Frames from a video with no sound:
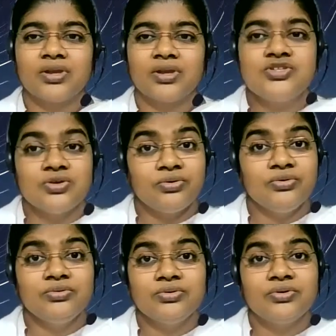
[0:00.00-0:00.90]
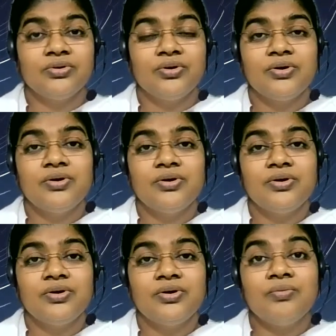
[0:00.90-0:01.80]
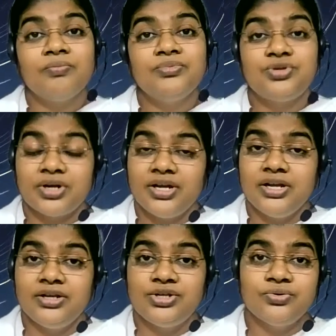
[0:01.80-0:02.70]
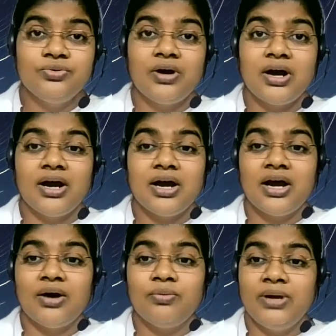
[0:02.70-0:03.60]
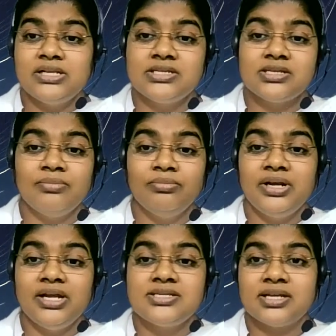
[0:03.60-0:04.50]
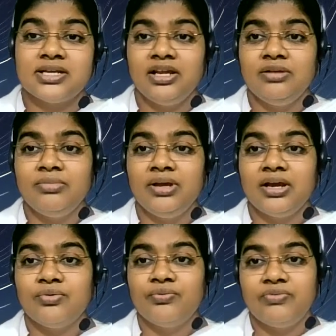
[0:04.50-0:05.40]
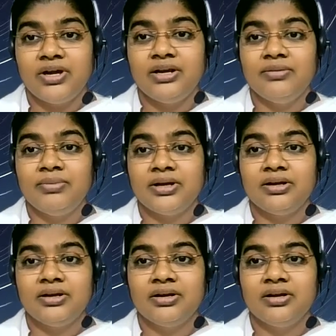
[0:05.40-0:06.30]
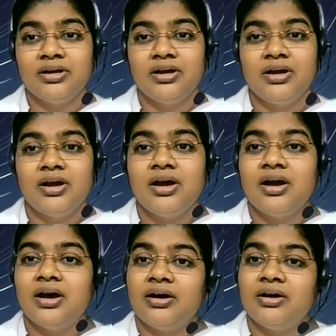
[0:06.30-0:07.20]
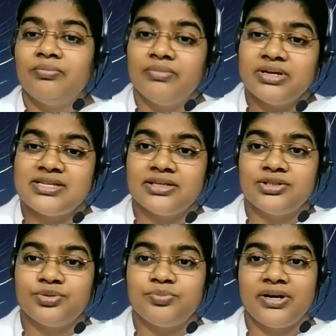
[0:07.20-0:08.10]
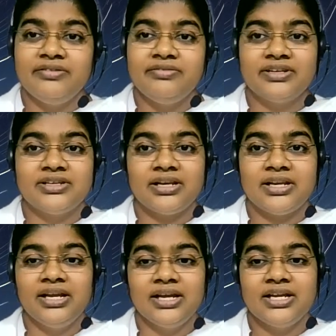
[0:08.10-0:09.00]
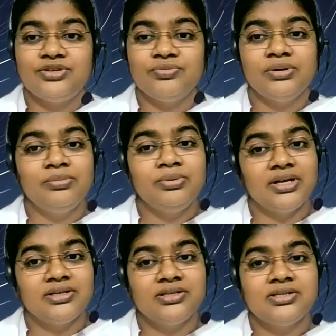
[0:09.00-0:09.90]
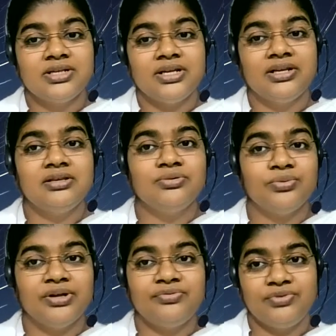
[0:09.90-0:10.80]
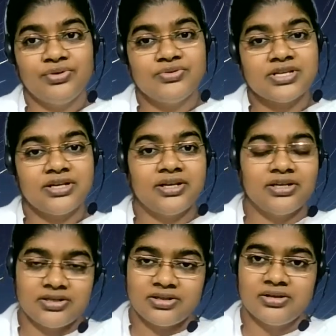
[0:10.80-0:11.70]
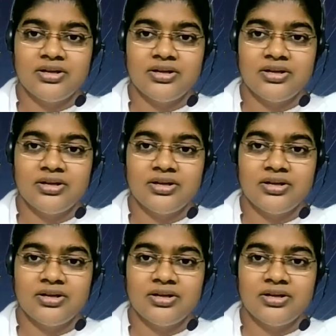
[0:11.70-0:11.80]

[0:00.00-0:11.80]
So try to, well, somebody sending me a very big message privately, it will be entertained if you send it